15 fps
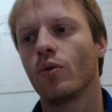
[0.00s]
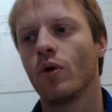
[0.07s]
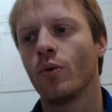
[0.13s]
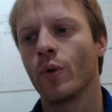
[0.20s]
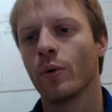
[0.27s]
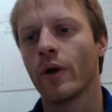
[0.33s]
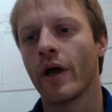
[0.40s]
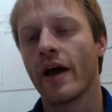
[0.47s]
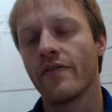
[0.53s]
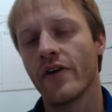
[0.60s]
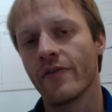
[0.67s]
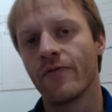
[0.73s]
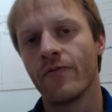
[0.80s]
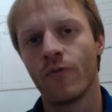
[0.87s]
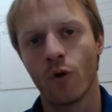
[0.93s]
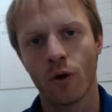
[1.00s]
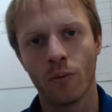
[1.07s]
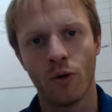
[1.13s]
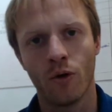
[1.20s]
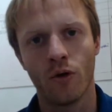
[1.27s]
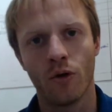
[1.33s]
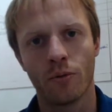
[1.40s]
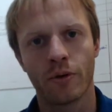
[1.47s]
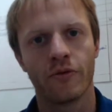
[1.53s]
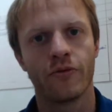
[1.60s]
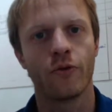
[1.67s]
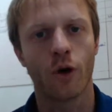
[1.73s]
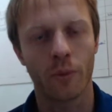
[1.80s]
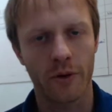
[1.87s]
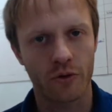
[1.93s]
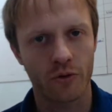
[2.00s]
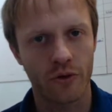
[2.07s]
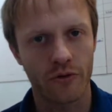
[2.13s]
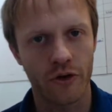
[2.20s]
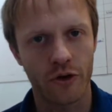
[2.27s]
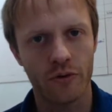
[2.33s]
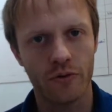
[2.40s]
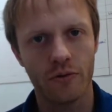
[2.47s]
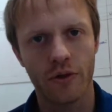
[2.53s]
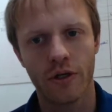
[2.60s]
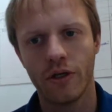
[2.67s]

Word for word: we would have a formal performance review